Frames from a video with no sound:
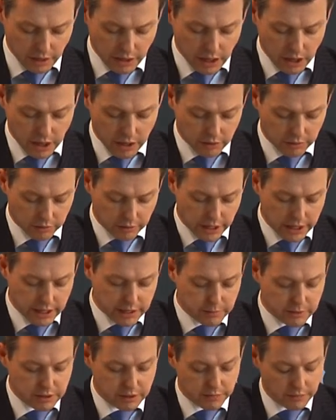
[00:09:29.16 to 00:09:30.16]
our
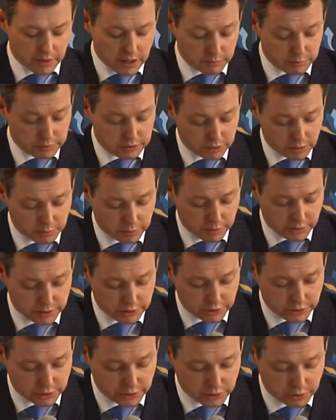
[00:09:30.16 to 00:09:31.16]
aim in development
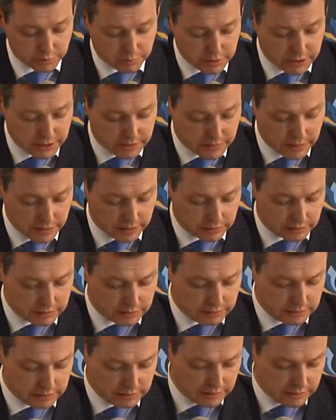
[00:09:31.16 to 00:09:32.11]
cooperation should be that